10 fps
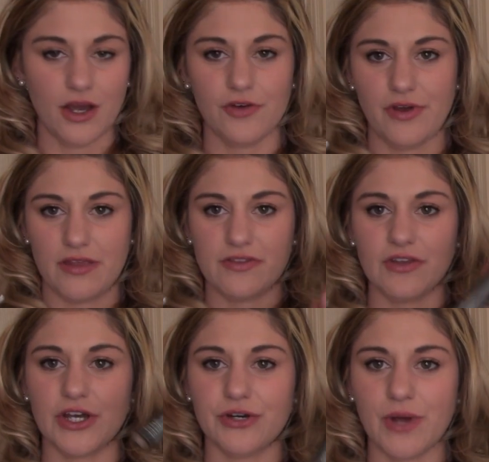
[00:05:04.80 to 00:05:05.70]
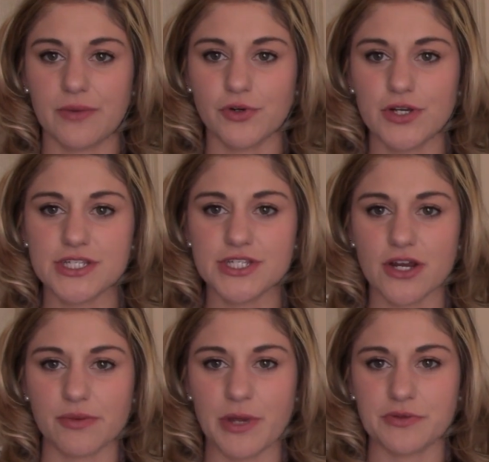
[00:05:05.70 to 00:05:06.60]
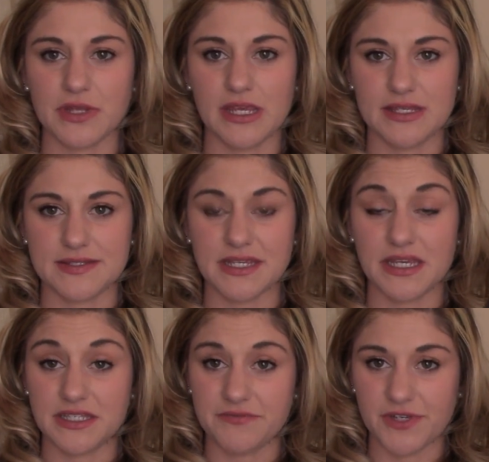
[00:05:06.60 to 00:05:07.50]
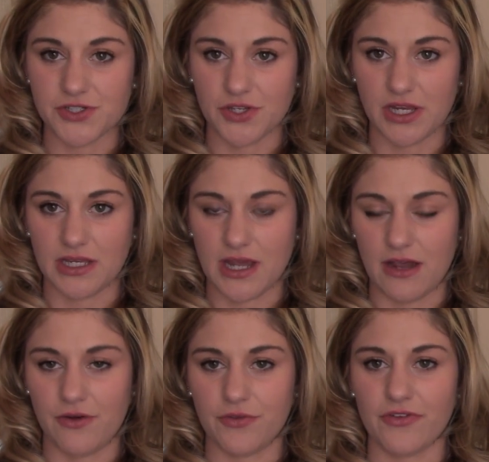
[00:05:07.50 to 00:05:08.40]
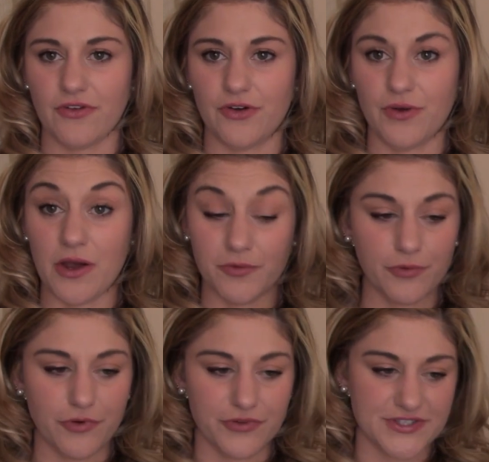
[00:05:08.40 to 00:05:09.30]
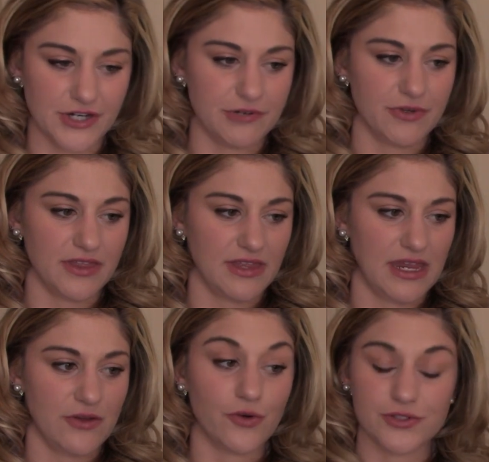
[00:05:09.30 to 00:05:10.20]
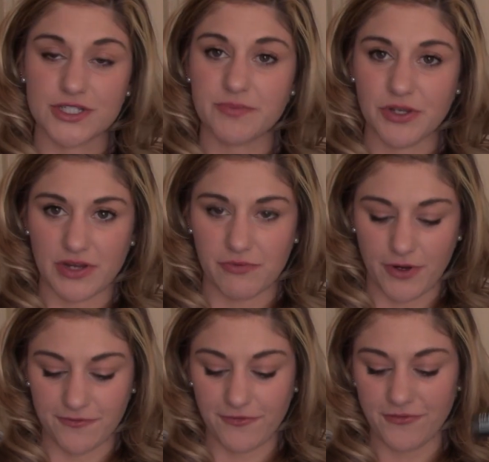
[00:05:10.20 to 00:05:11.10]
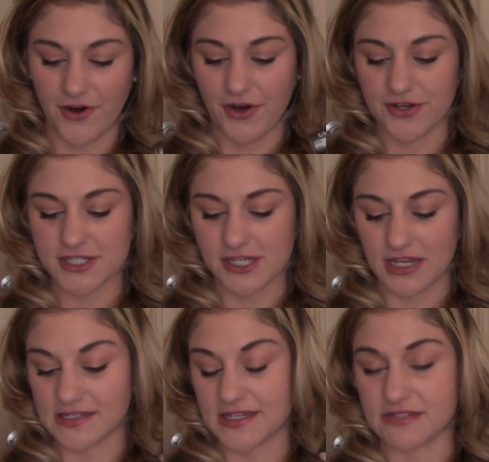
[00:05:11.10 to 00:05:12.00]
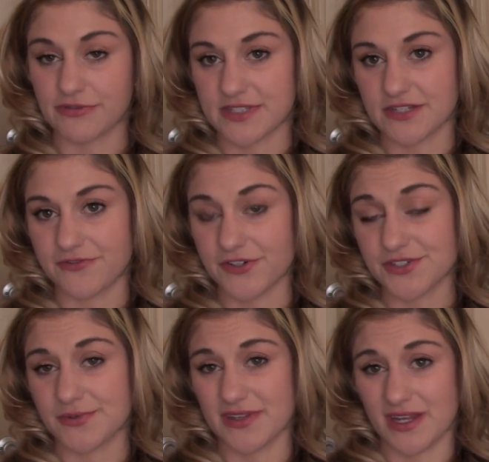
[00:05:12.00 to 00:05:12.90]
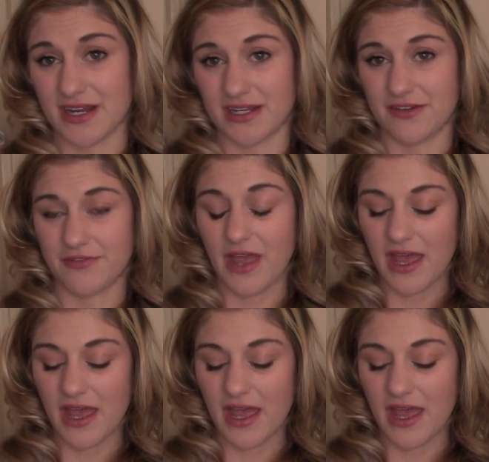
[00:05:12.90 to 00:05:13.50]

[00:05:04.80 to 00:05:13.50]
Alright, so I'm going to talk about these individually now. So I will start with the Ulta Beauty one first, because this was the first one that I have